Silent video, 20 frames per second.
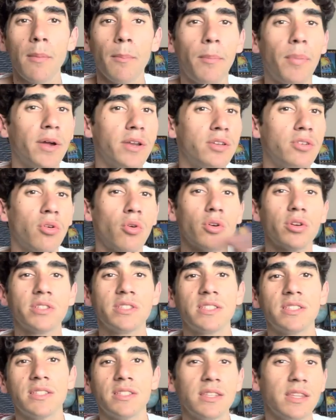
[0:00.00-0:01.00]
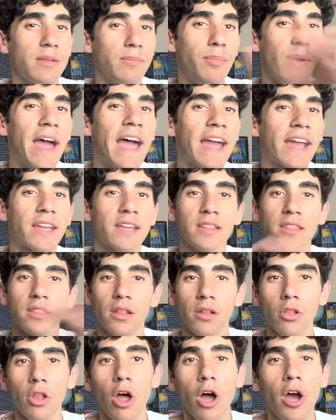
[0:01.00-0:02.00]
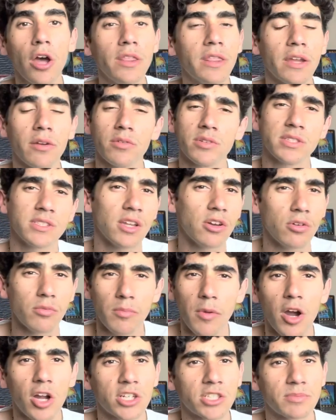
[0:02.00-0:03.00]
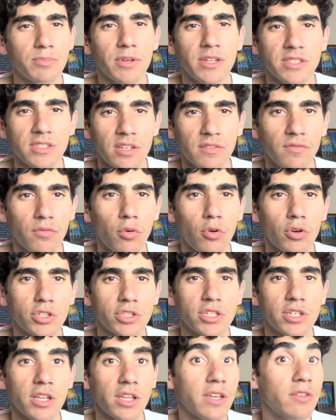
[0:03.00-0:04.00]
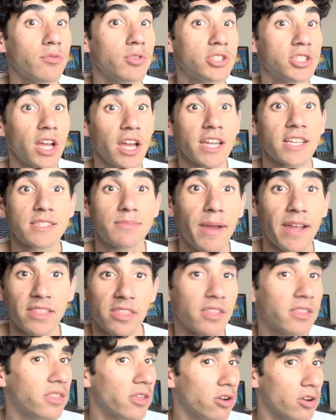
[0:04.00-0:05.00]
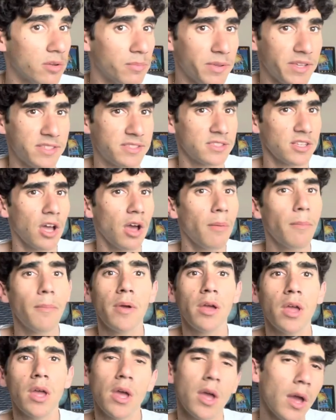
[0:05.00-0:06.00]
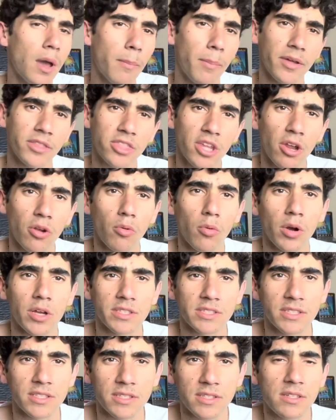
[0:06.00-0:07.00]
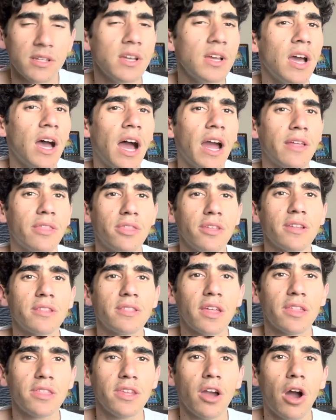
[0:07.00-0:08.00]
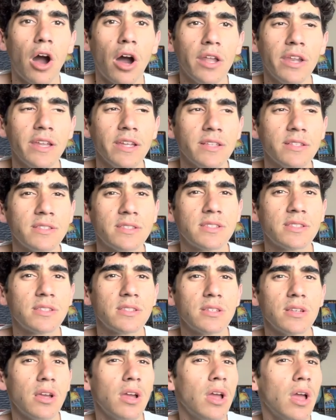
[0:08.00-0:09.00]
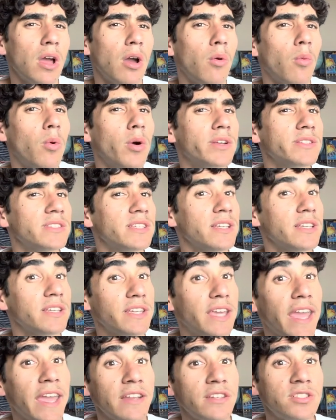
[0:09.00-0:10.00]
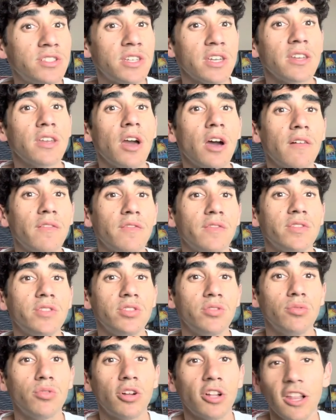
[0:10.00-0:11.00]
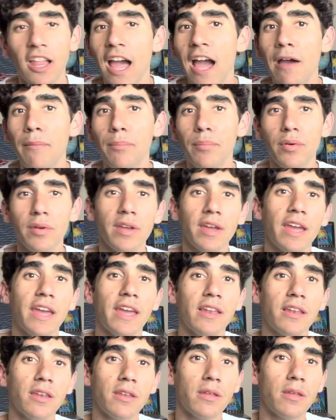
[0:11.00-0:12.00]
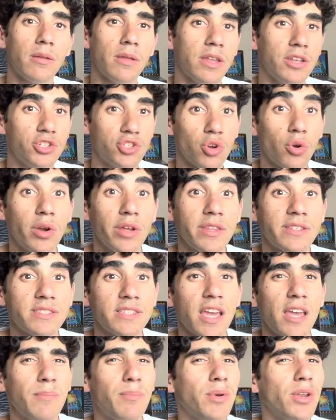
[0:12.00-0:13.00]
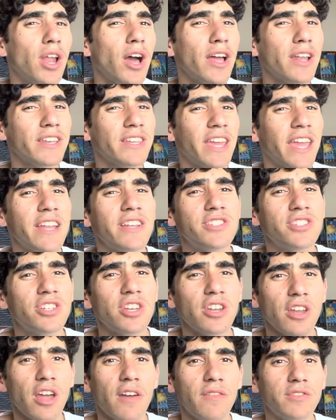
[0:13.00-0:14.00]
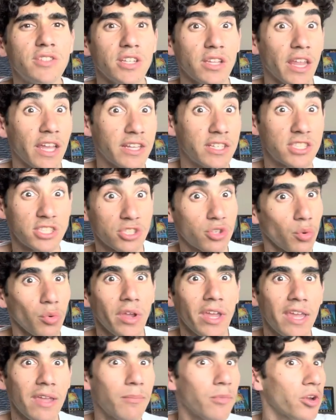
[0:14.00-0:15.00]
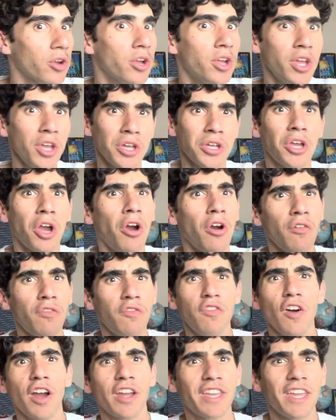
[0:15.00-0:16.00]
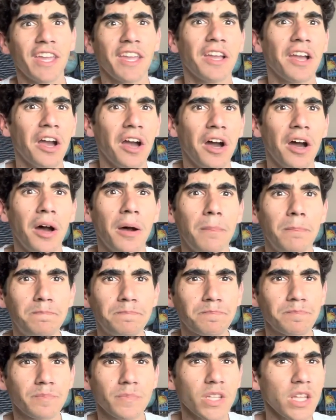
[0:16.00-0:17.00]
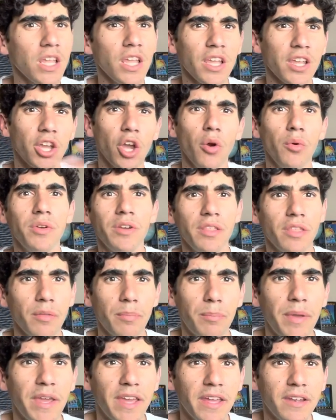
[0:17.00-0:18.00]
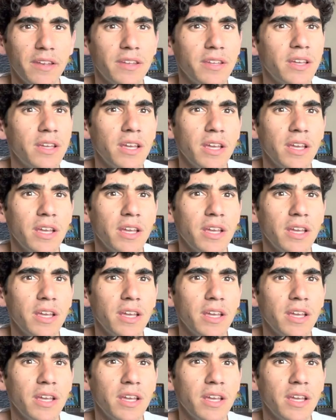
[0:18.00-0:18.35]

but towards the back in the lawn, there was no mosh pits, unfortunately, which I expected there to be some, but there wasn't. I think that the audience was engaged enough to clap and enjoy the set, but not engaged enough to like scream or go fucking uh, go into the pit.